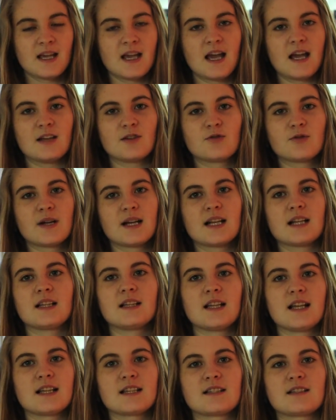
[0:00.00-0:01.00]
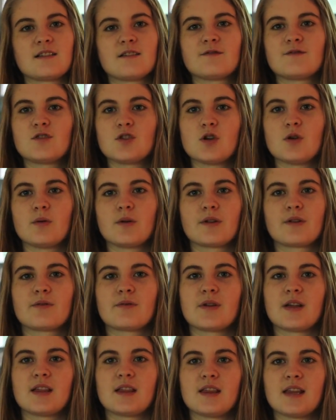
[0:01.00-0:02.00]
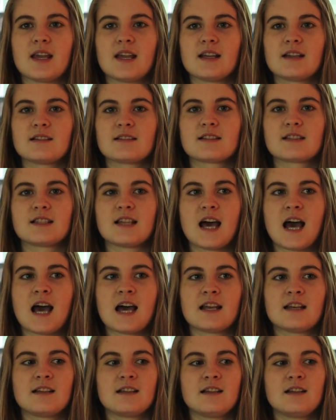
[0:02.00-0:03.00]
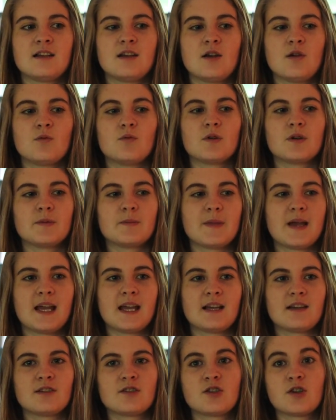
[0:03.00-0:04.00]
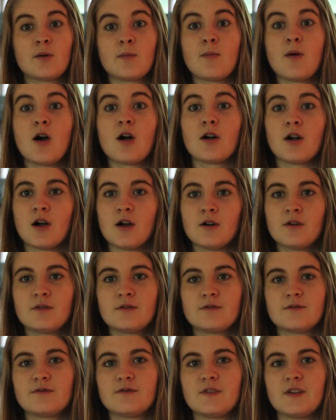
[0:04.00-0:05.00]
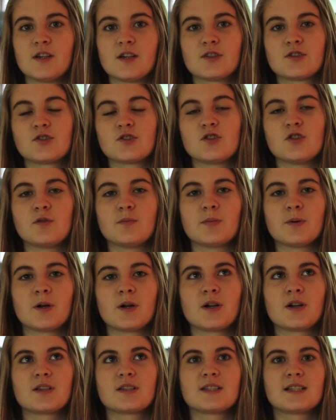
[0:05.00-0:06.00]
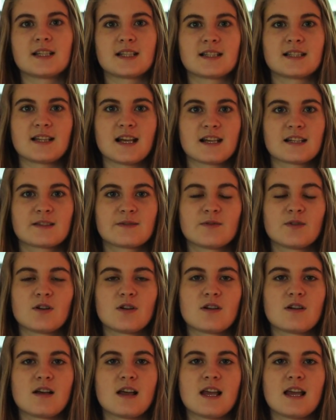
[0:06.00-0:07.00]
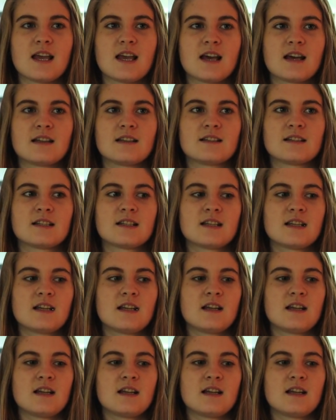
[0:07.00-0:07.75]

and create a list of 2 or 3 things that would make tomorrow feel super successful and,